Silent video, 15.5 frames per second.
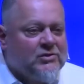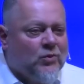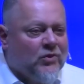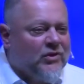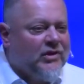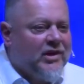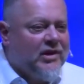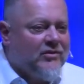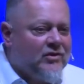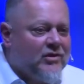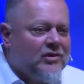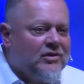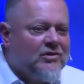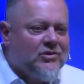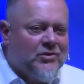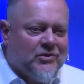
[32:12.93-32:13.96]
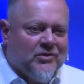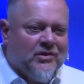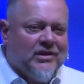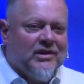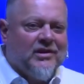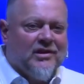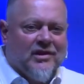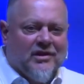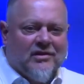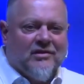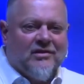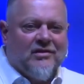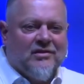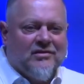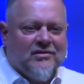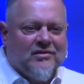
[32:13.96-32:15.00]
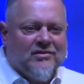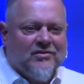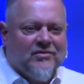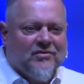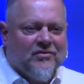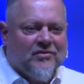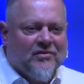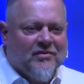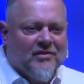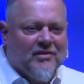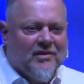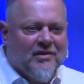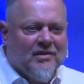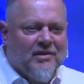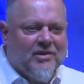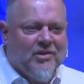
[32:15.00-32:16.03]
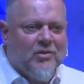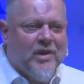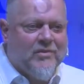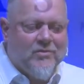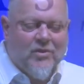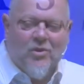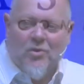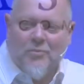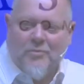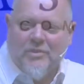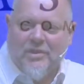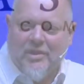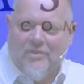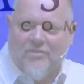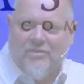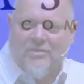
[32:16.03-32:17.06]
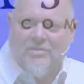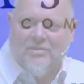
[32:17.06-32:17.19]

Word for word: will never truly end. You have a home in heaven